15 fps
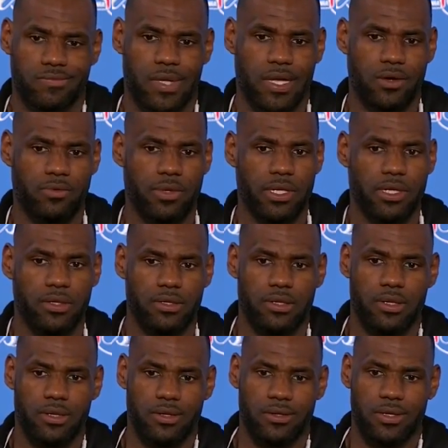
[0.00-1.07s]
I don't really
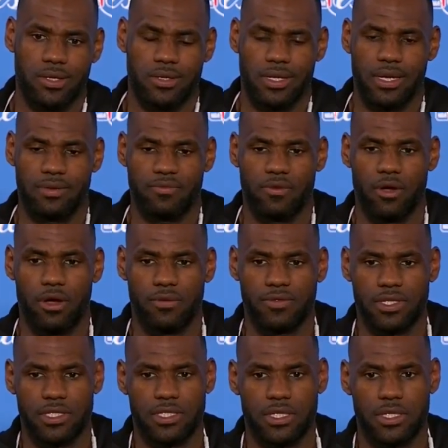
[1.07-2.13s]
get
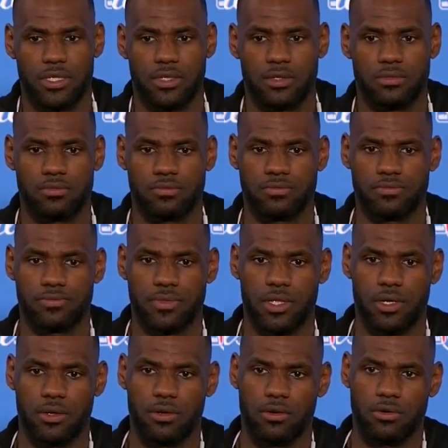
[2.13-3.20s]
involved into
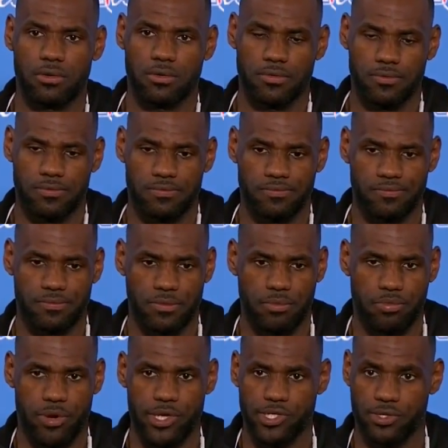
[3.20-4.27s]
the whole
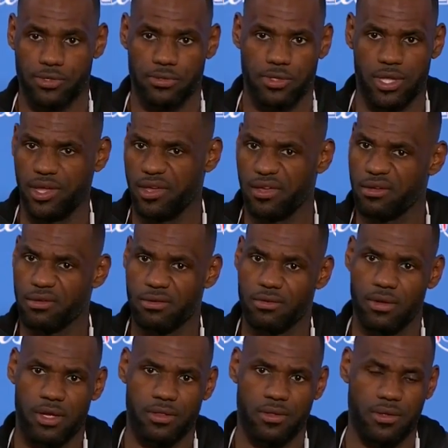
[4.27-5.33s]
pressure thing.
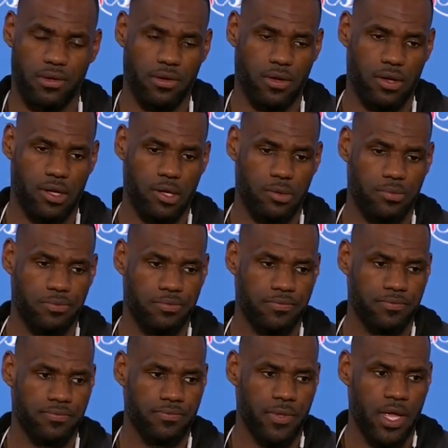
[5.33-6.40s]
I think um,
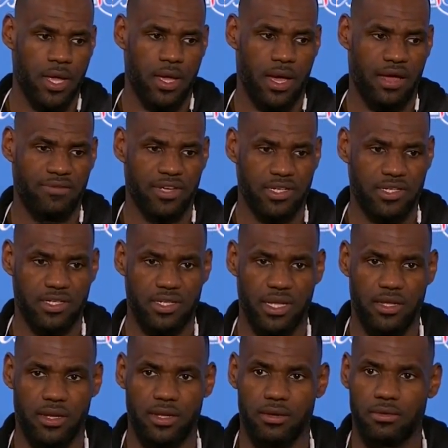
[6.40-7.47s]
I've
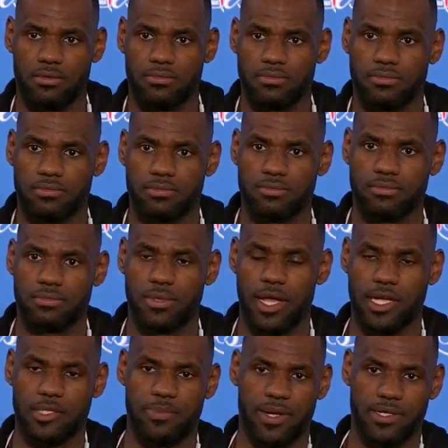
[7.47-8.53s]
exceeded
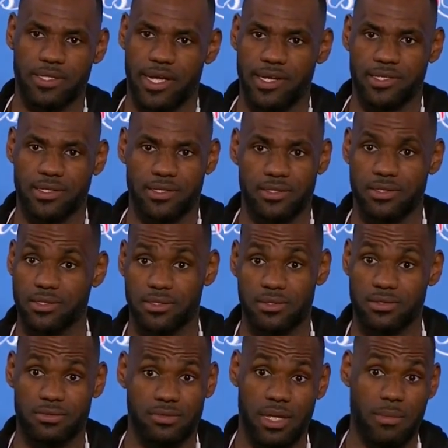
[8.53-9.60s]

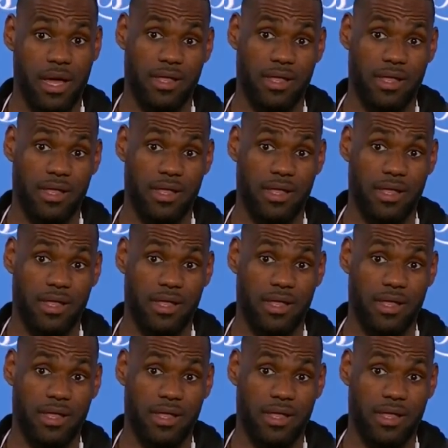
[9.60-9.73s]
expectations in